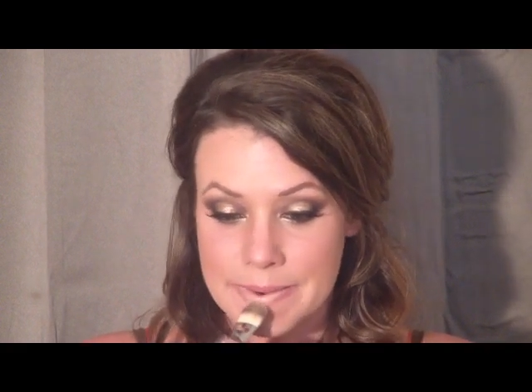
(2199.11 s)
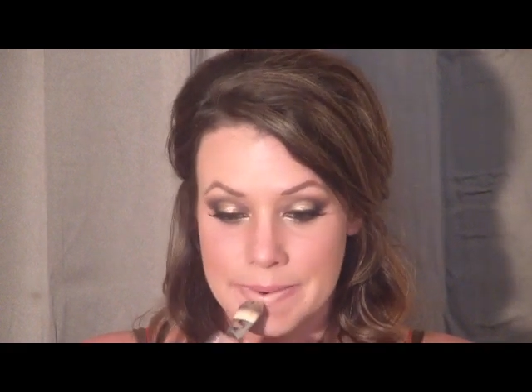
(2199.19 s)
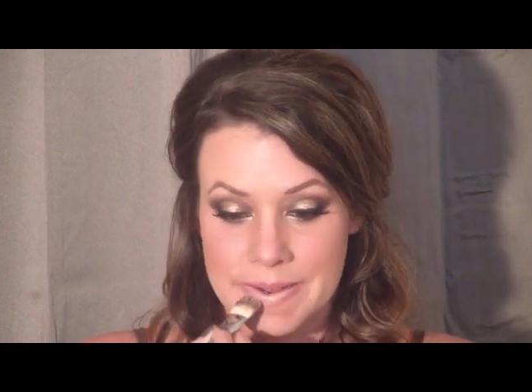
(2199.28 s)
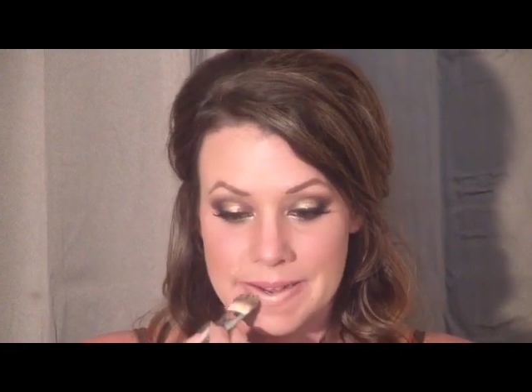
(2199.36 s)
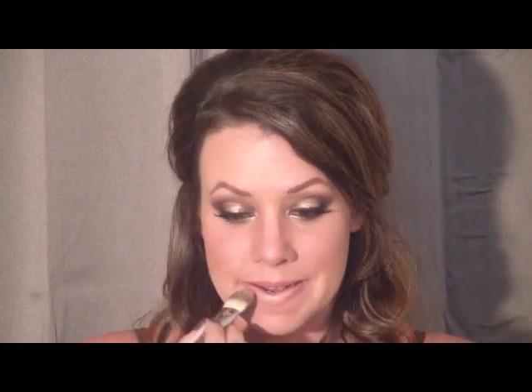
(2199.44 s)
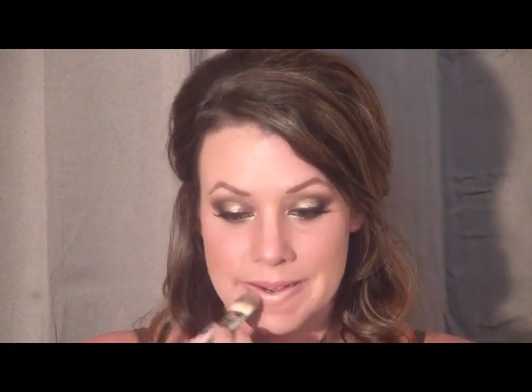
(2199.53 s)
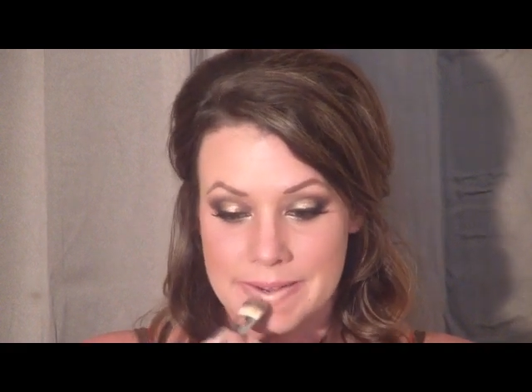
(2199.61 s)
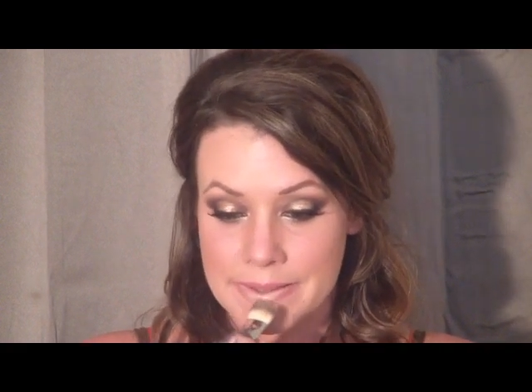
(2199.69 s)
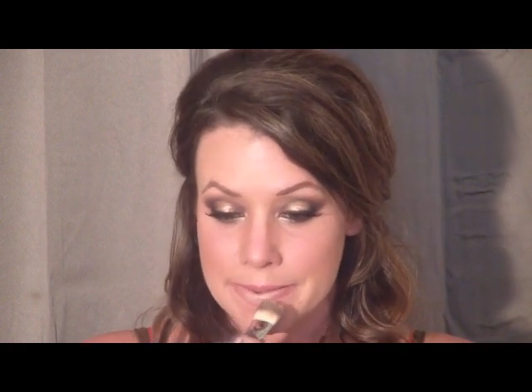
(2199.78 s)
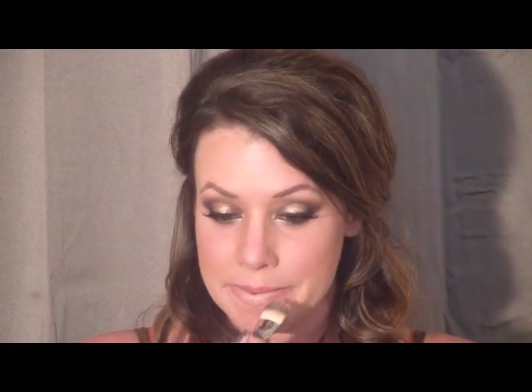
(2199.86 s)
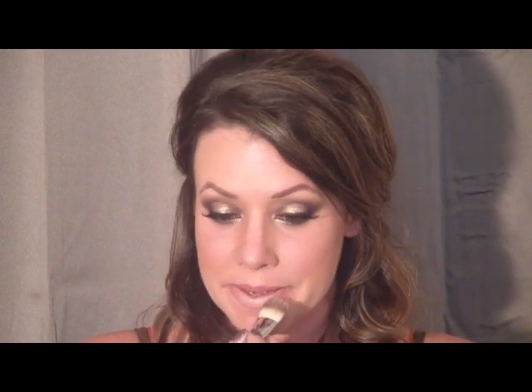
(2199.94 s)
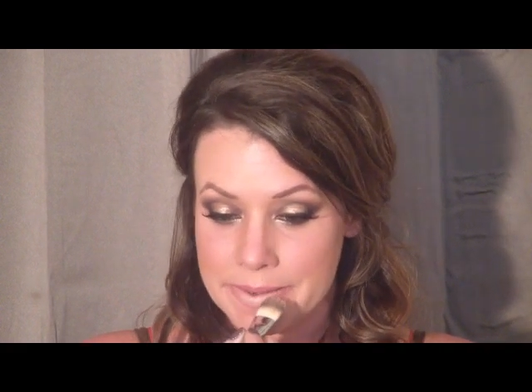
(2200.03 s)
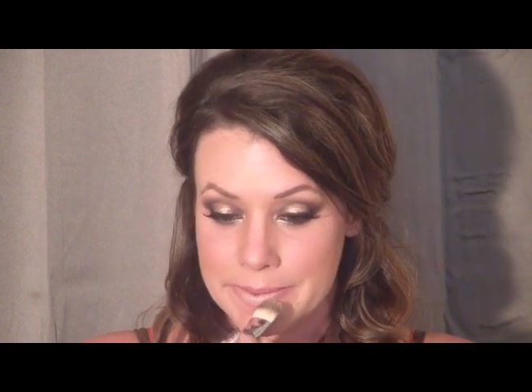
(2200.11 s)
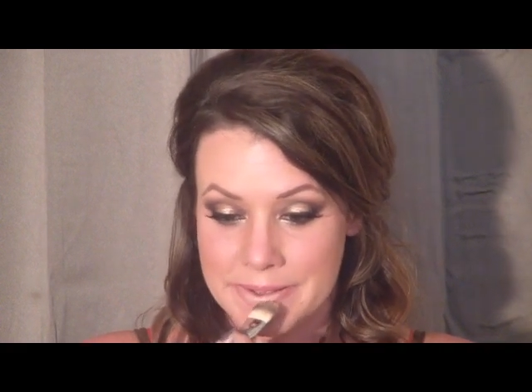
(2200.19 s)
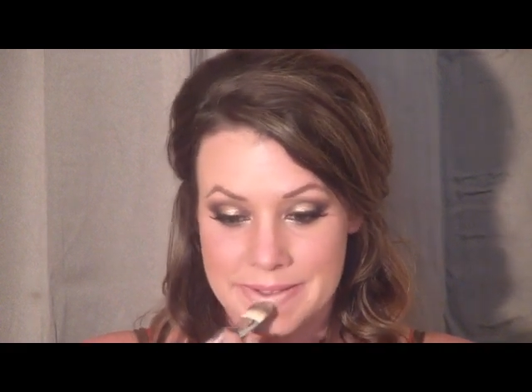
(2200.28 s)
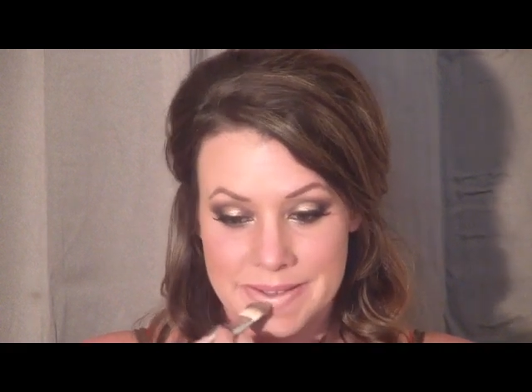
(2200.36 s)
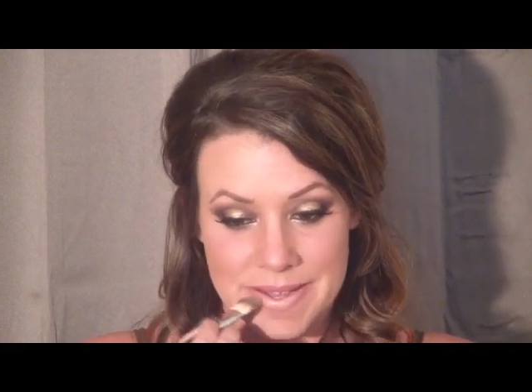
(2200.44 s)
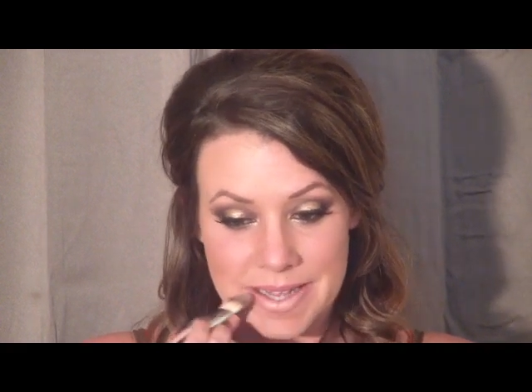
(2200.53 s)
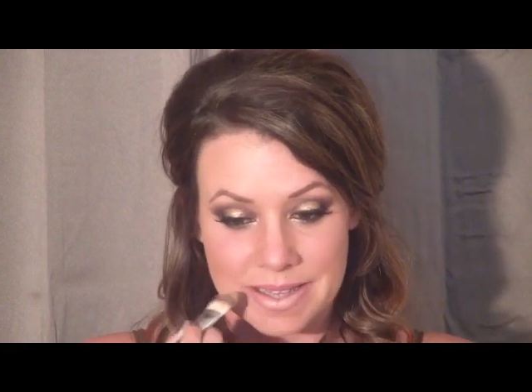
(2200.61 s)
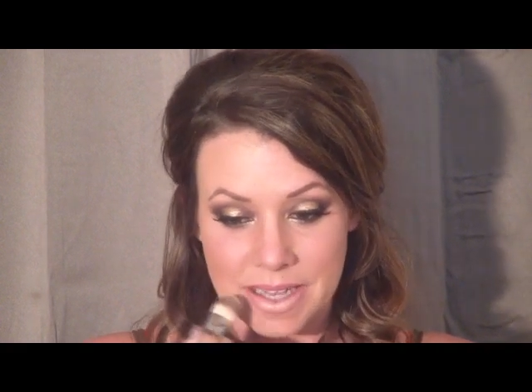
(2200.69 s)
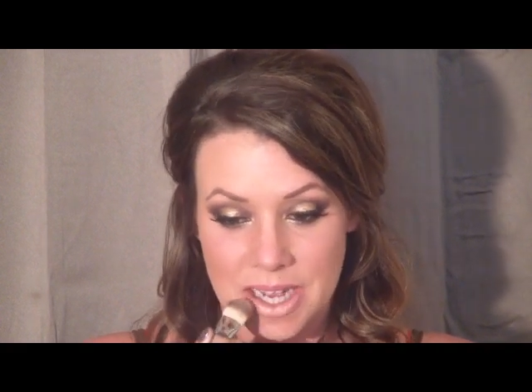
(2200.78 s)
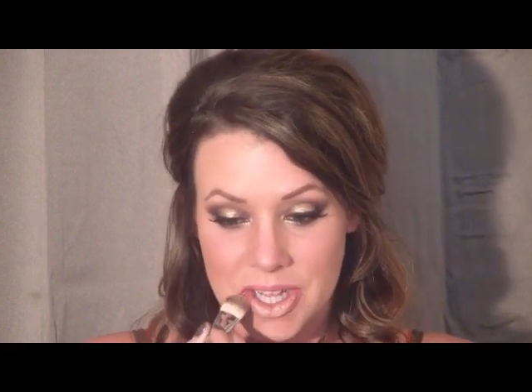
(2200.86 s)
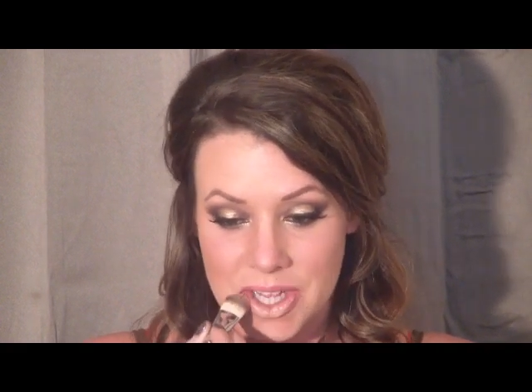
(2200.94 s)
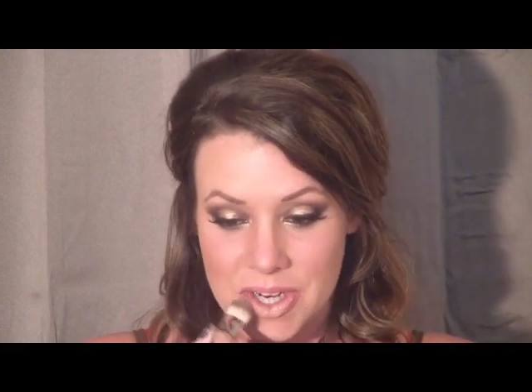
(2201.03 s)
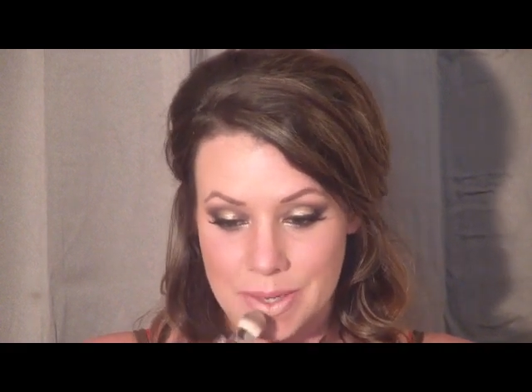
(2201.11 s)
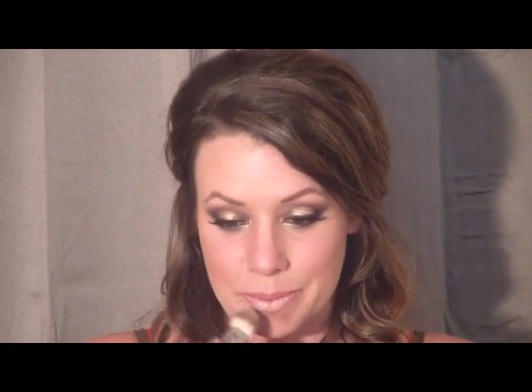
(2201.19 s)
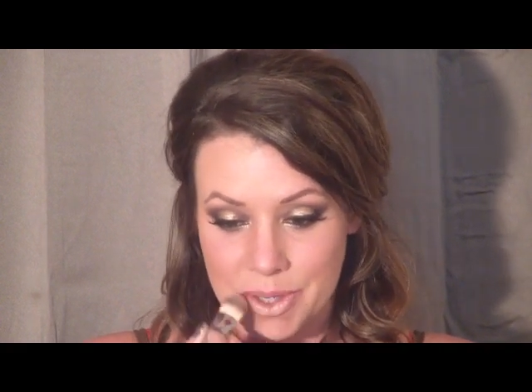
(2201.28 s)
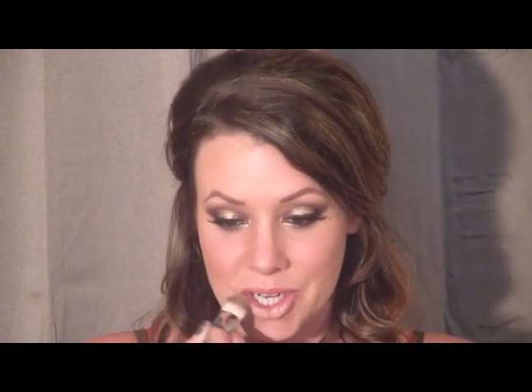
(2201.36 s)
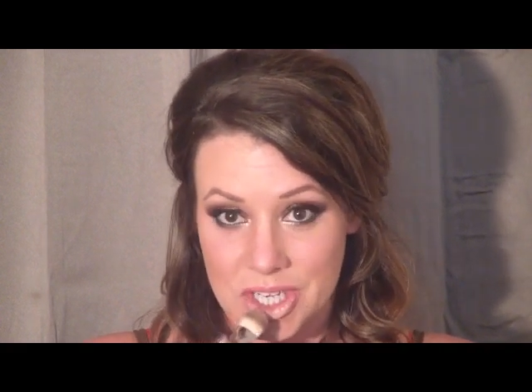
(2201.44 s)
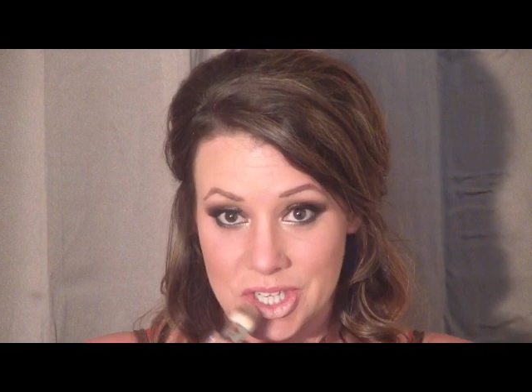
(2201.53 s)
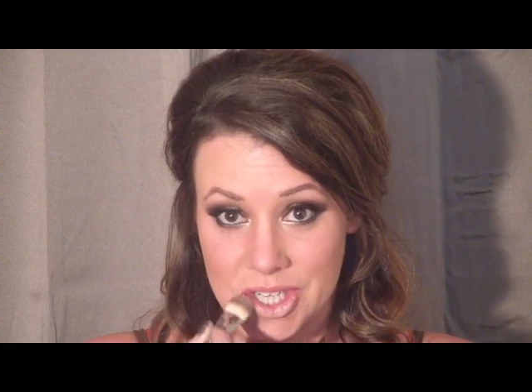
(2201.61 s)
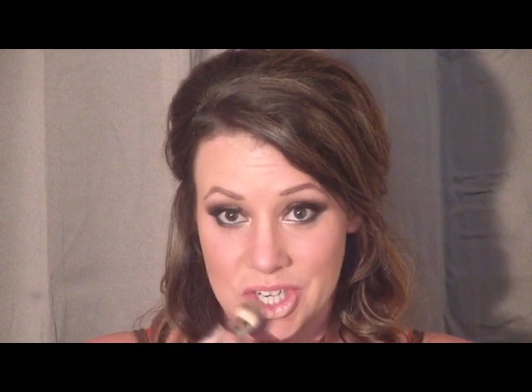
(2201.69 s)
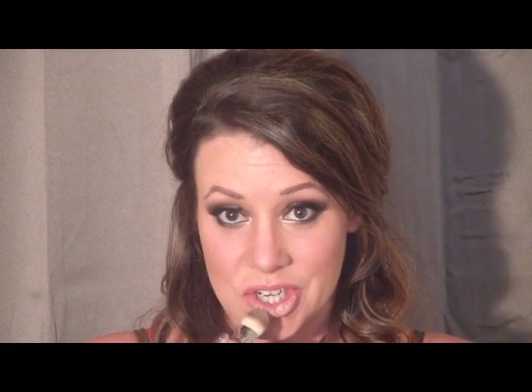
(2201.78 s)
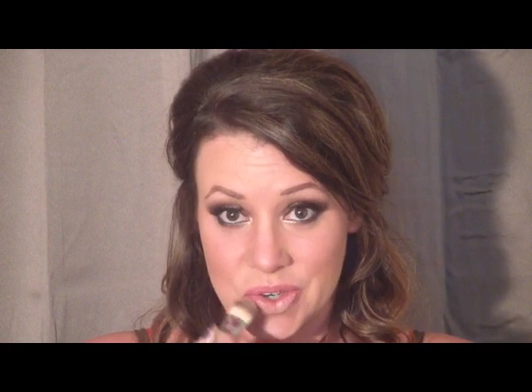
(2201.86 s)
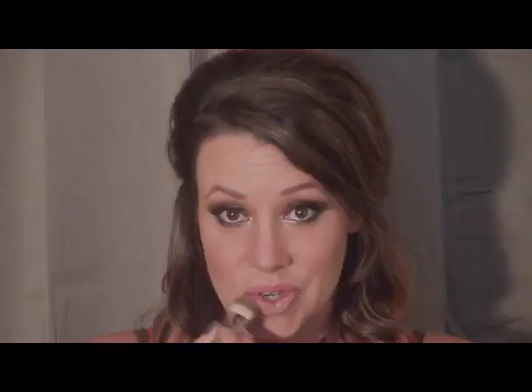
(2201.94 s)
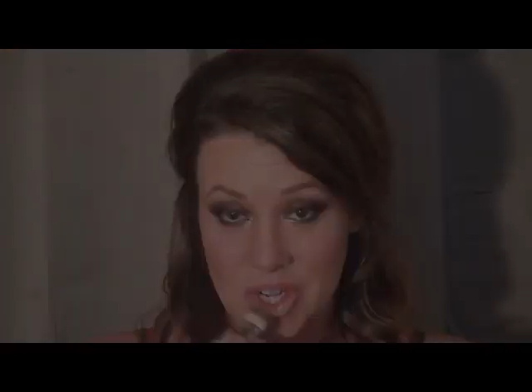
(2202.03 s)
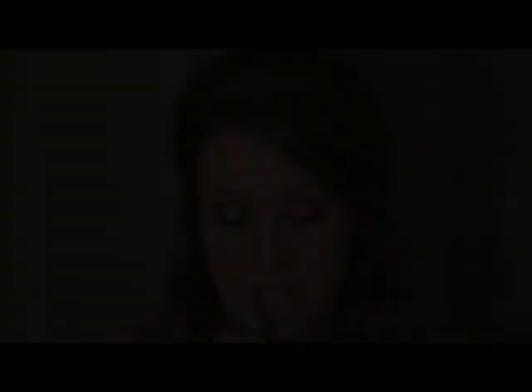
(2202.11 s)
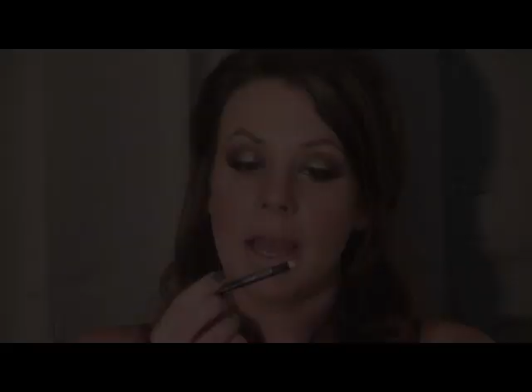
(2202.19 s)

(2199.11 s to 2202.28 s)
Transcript: away all the pigments so that the color I put on is a true color.